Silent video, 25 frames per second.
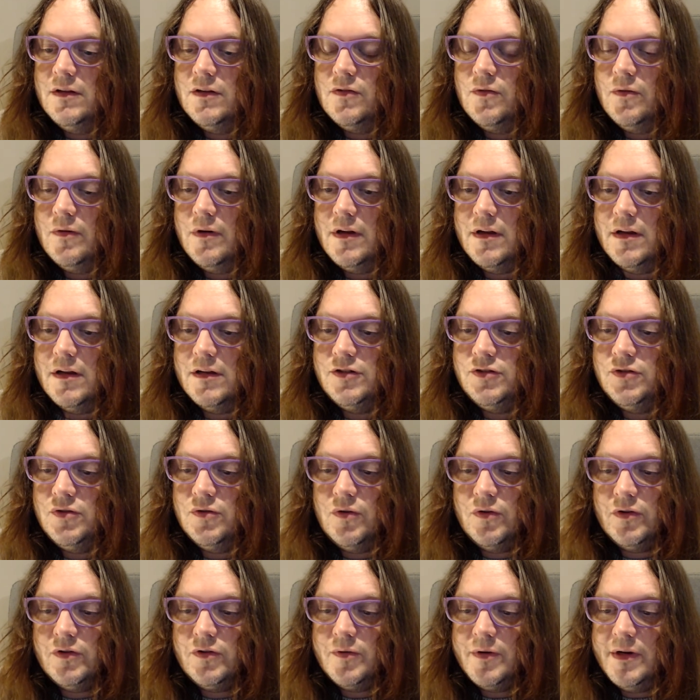a
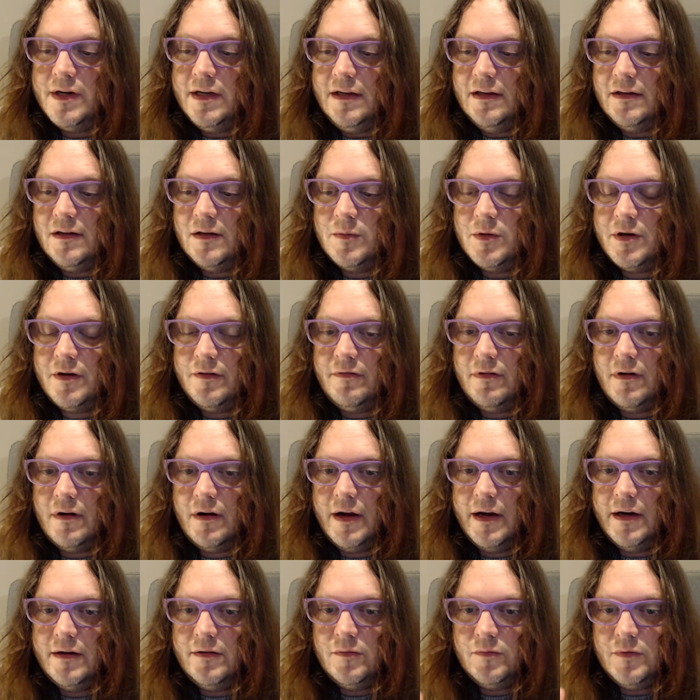short 20-kilometer
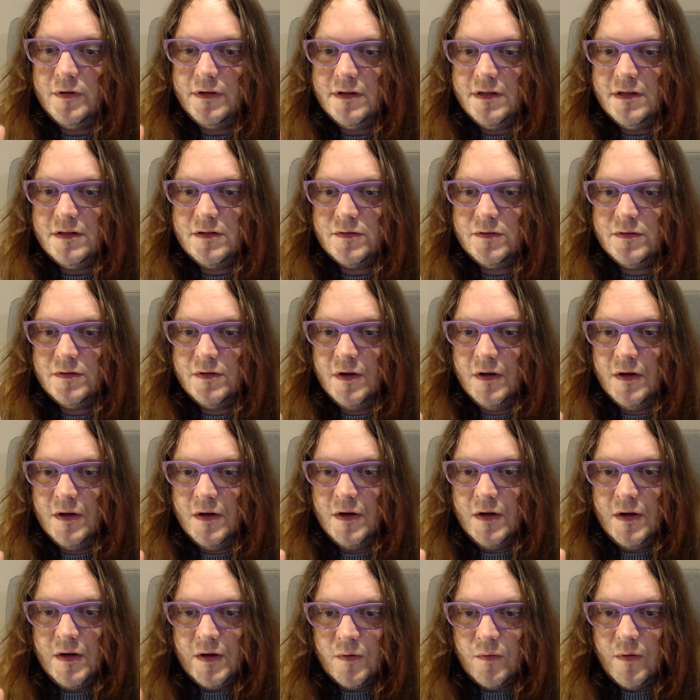ride with this
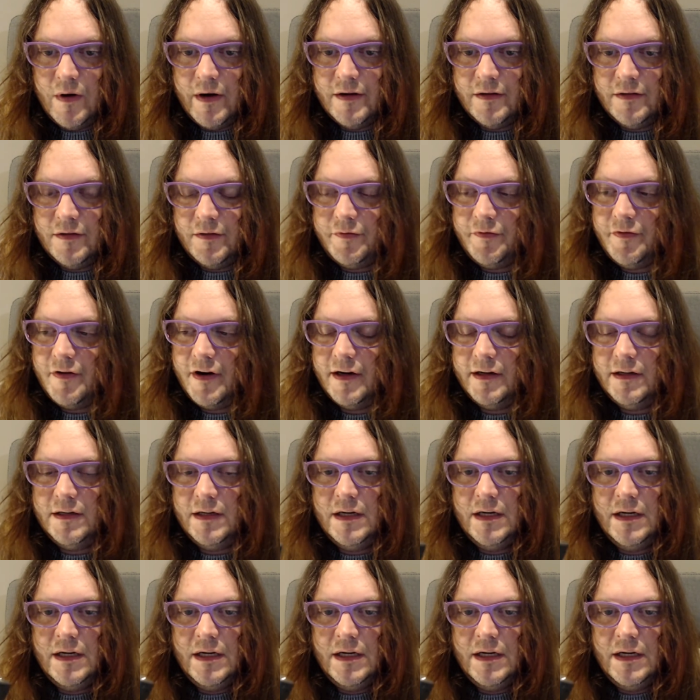one in the front,